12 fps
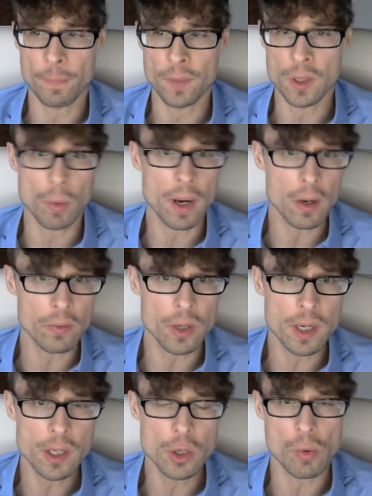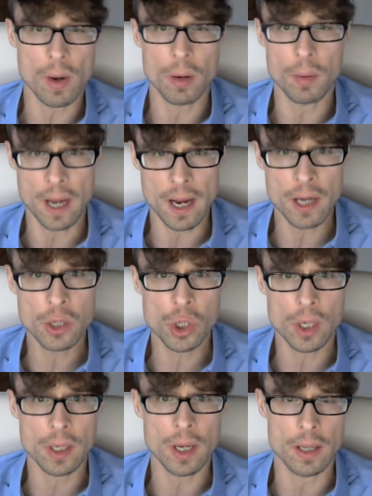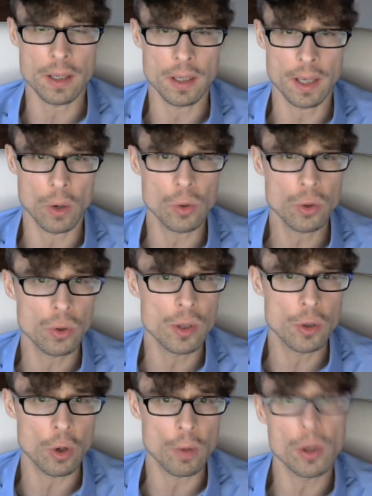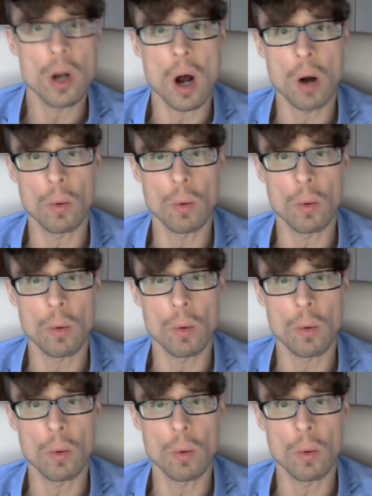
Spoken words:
is one of the reasons why we age, and can also determine how